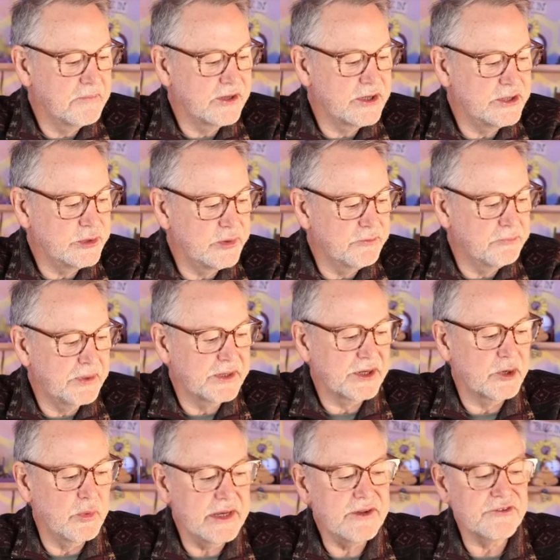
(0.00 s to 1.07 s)
Could you have put a
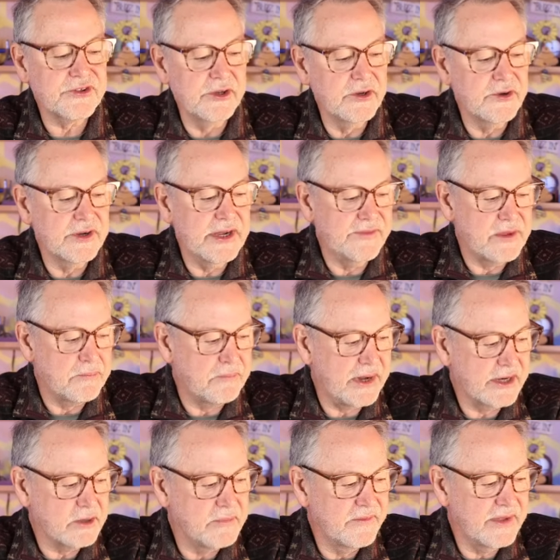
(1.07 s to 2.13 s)
queen excluder at the
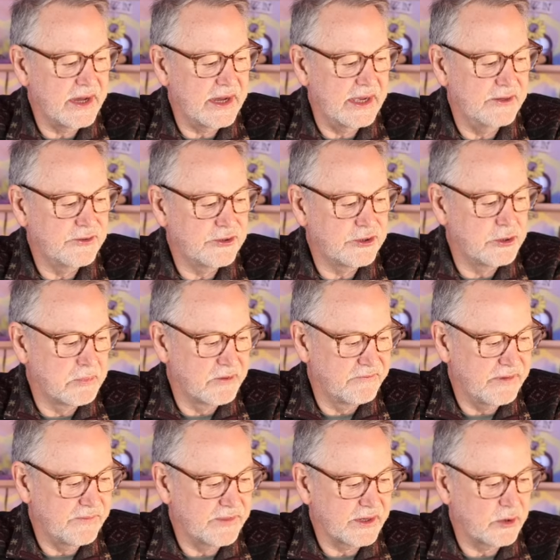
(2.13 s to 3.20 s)
bottom of the hive to
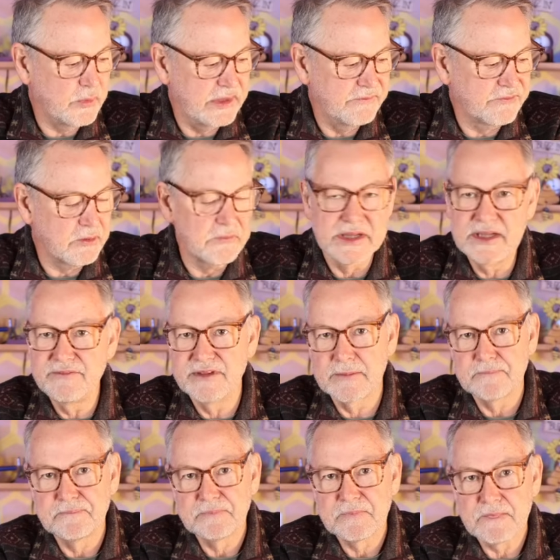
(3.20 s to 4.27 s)
prevent the queen from
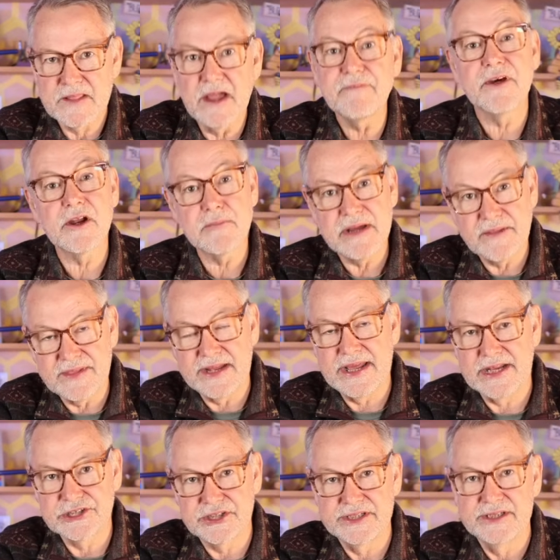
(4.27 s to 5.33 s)
leaving? I thought about that
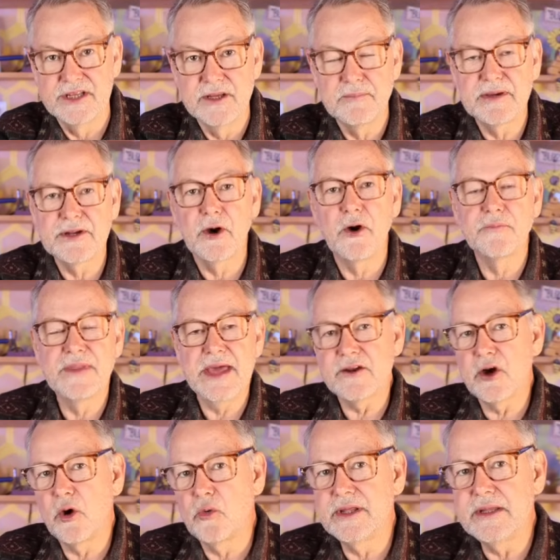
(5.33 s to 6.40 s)
actually. But
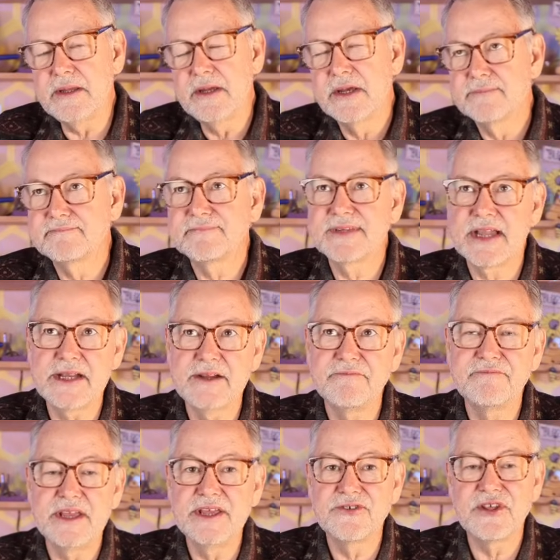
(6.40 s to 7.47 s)
that only kind
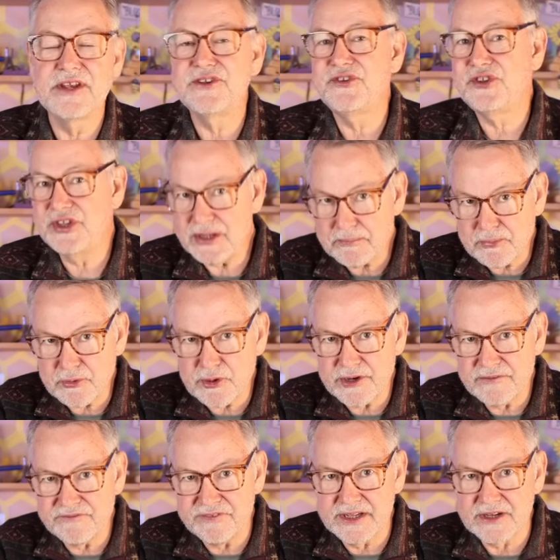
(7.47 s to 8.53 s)
of is a
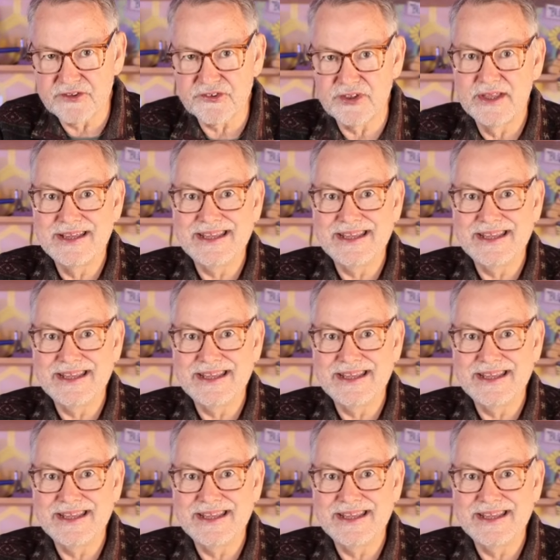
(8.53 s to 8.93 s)
temporary fix.